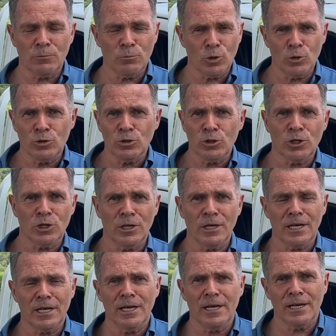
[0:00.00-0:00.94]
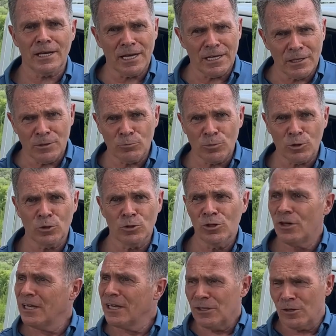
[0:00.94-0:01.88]
motor and approach
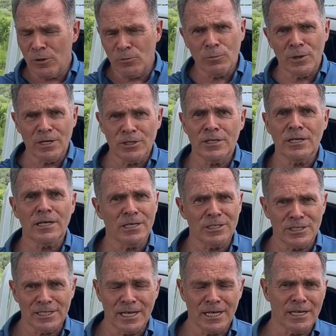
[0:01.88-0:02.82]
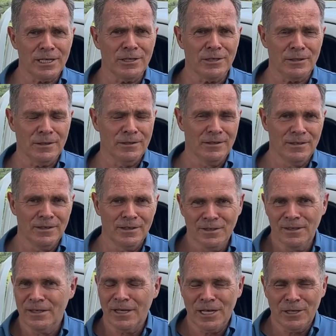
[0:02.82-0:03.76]
Elon Musk saying,
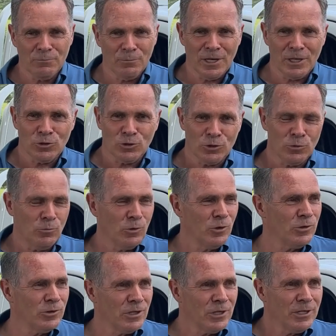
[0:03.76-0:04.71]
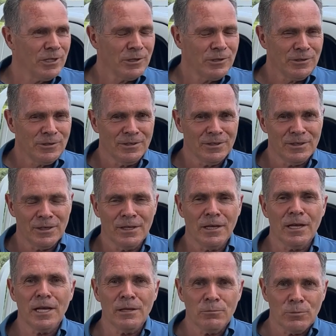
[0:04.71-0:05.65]
take my good motor.
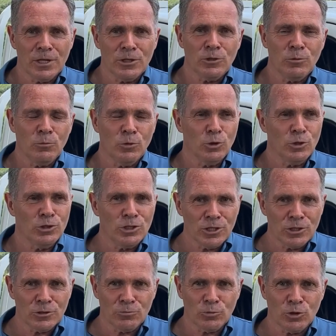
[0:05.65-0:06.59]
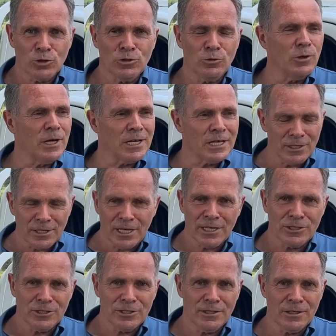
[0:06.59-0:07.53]
I've been to Porsche and Volkswagen,
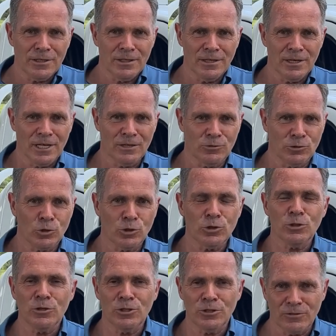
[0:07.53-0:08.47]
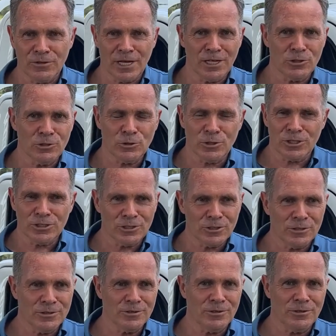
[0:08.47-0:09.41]
yes, I've talked to the
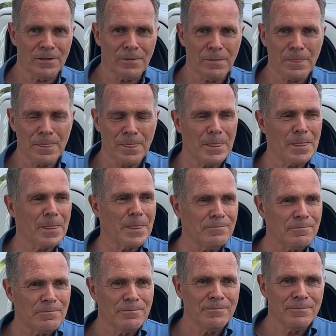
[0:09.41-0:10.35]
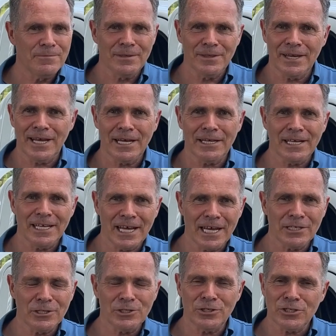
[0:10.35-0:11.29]
factories. And the
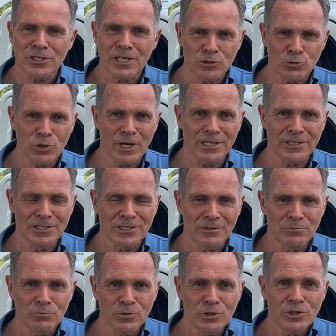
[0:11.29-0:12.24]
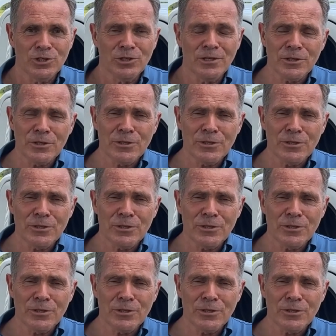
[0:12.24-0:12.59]
answers are quite simple.